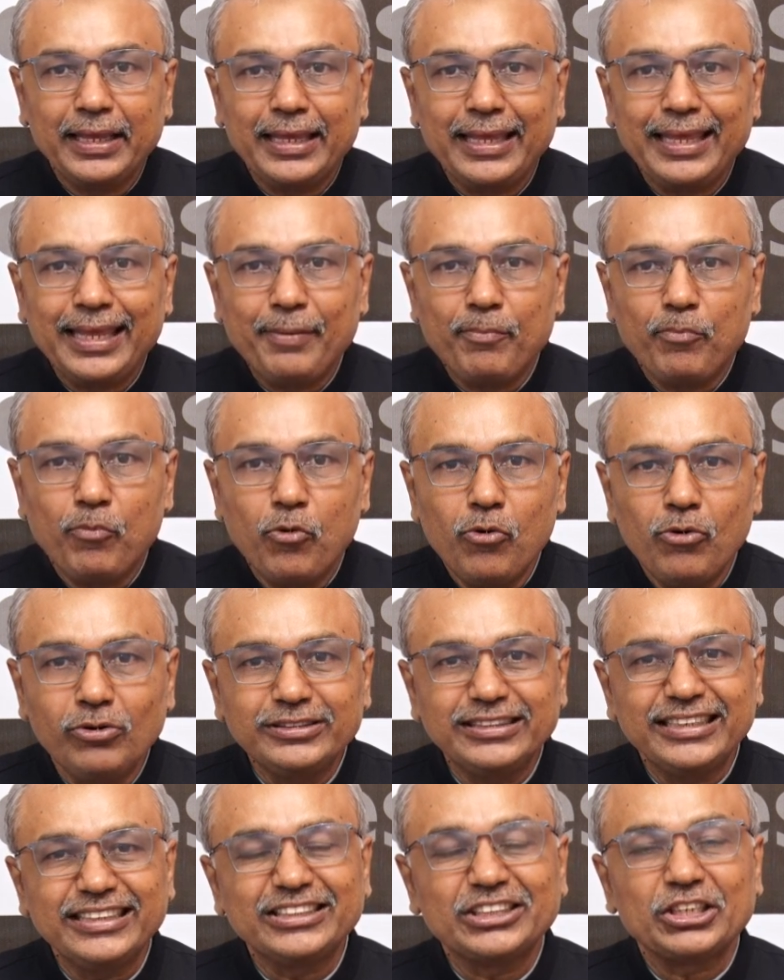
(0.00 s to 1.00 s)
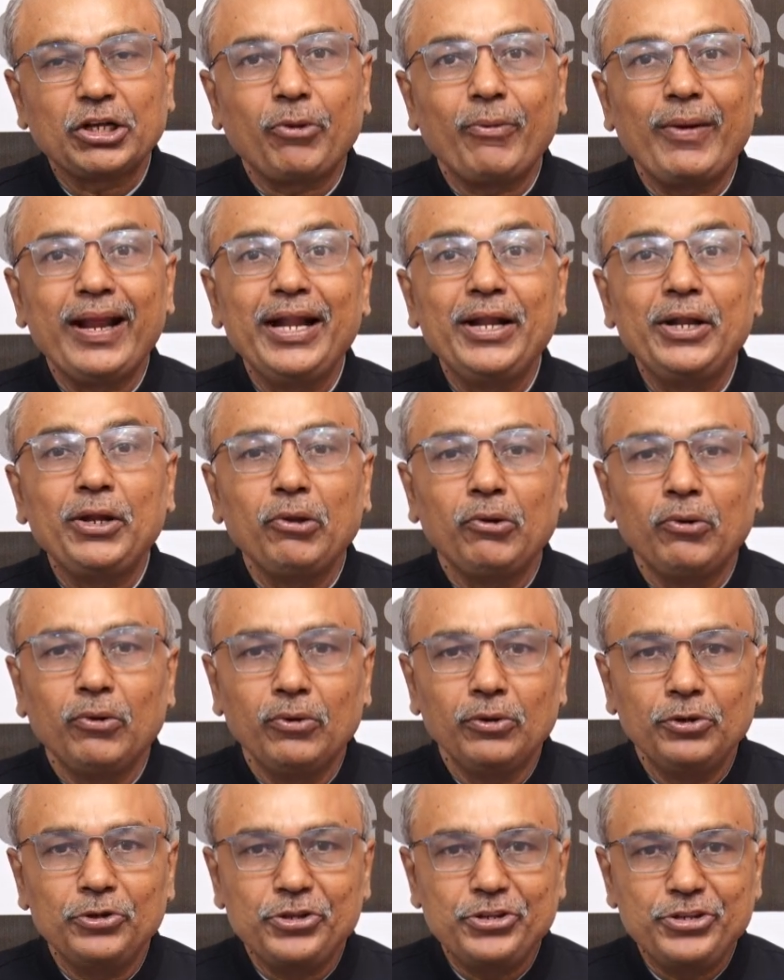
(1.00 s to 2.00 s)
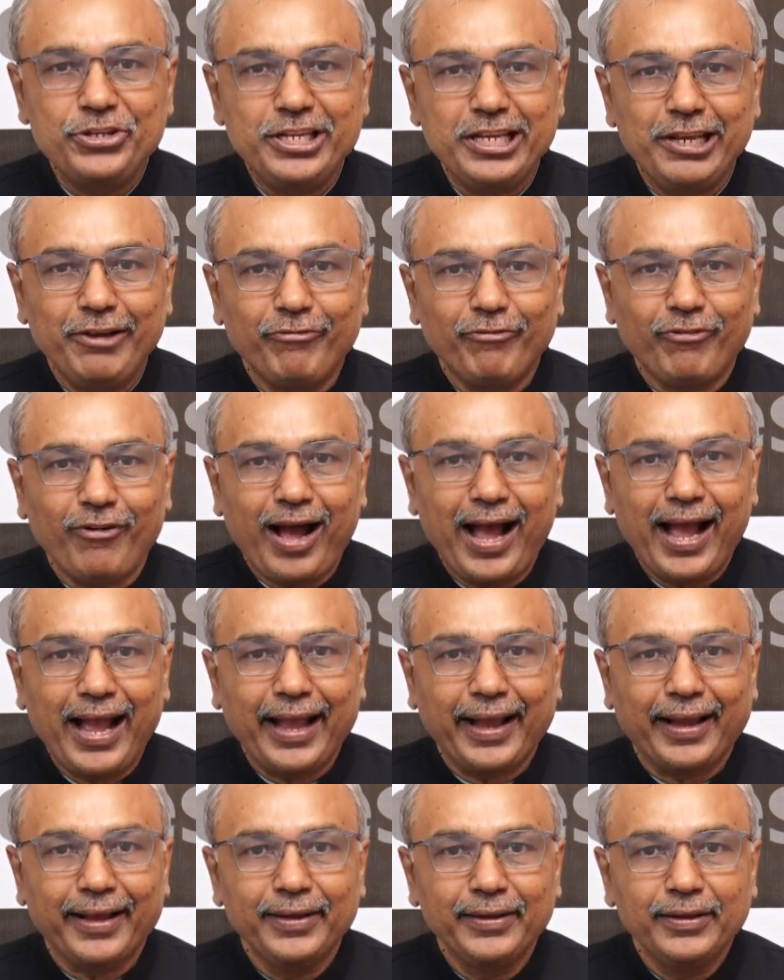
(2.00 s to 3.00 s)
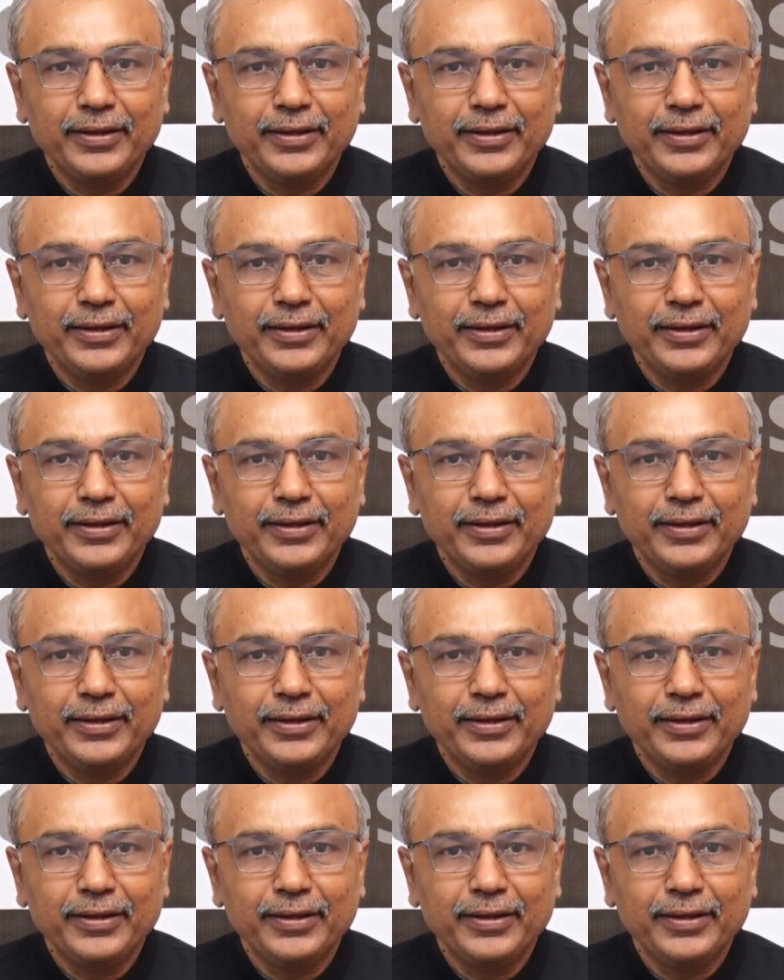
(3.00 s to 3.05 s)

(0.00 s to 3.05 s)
He moves his queen to g5.